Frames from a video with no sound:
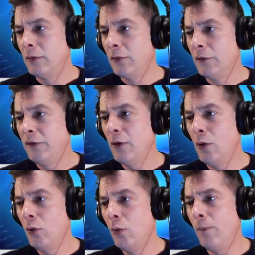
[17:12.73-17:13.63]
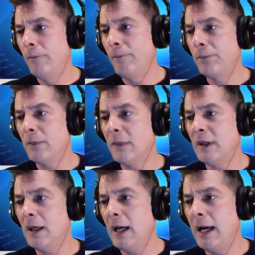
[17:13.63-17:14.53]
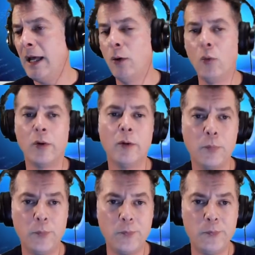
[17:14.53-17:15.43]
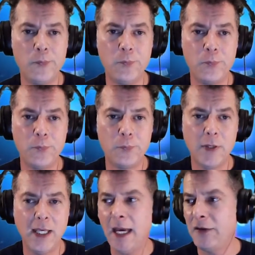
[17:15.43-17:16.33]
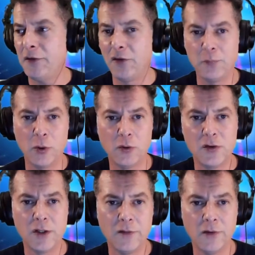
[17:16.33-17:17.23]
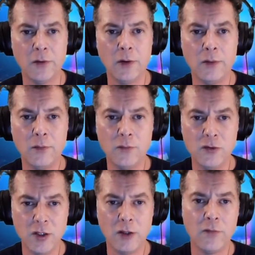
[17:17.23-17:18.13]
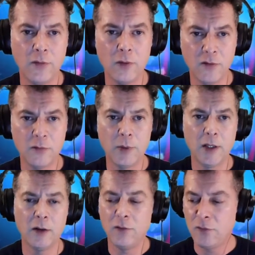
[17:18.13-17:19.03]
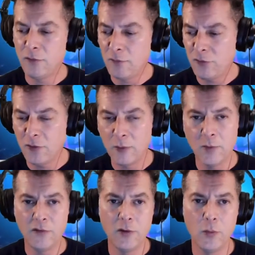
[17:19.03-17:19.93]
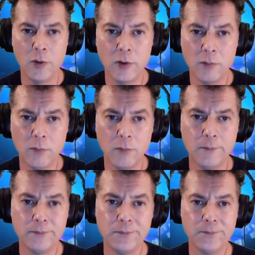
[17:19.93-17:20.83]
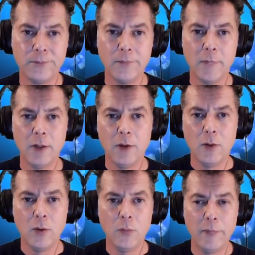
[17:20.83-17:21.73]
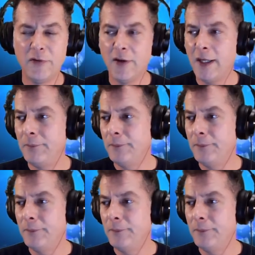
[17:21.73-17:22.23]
So I don't want to cast aspersions on Jennifer just because Sherman's doing her website.